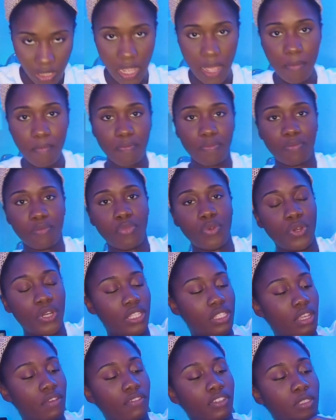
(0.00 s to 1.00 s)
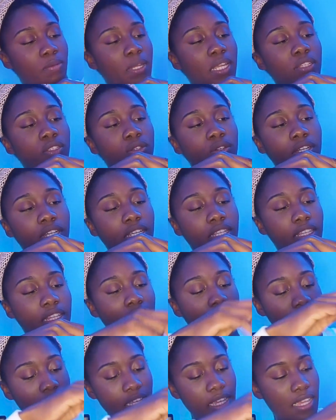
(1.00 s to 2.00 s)
Yep, pretty self-explanatory.
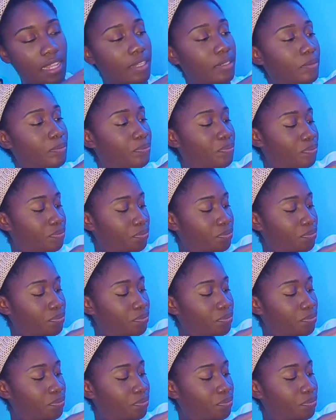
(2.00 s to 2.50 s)
That's in.